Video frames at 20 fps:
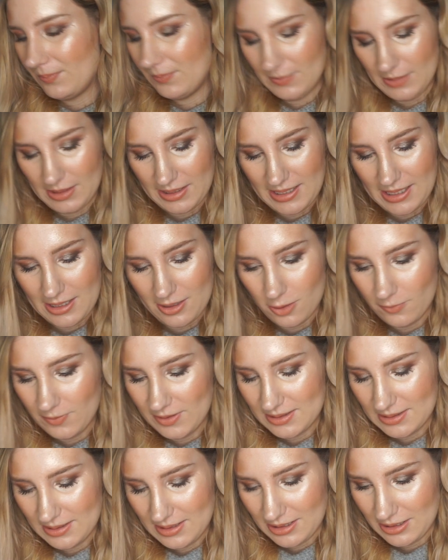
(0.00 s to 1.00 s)
Again,
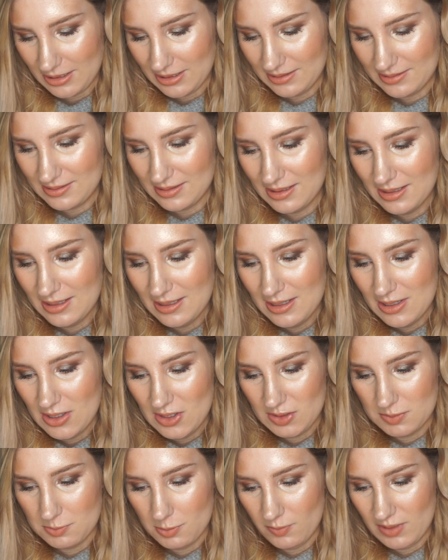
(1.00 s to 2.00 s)
obviously there is
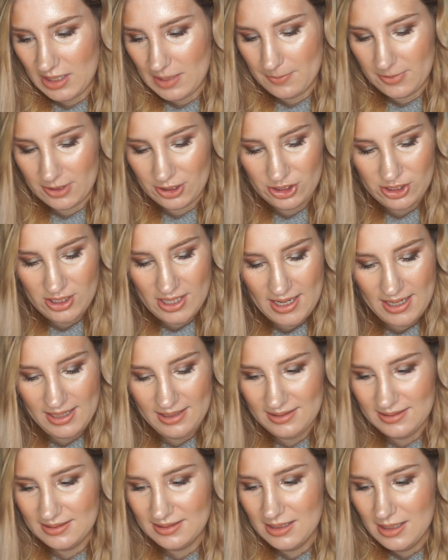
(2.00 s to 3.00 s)
some overlapping
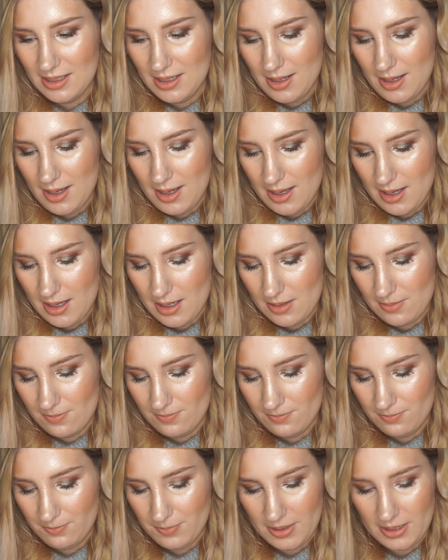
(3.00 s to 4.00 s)
shades,
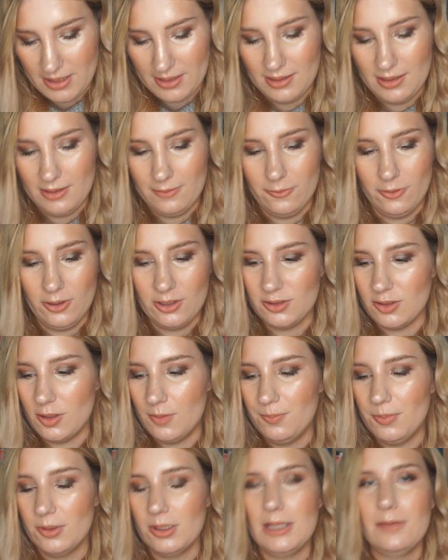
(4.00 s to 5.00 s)
but for
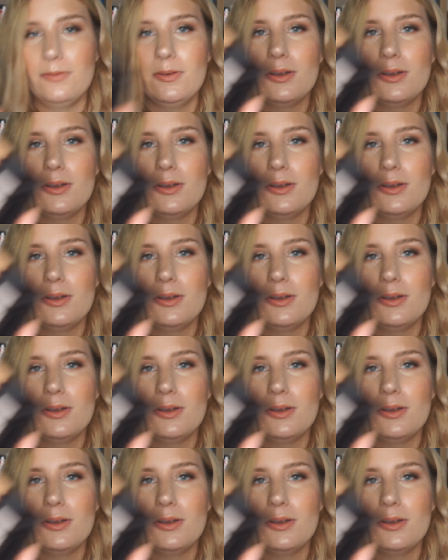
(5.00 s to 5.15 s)
example, if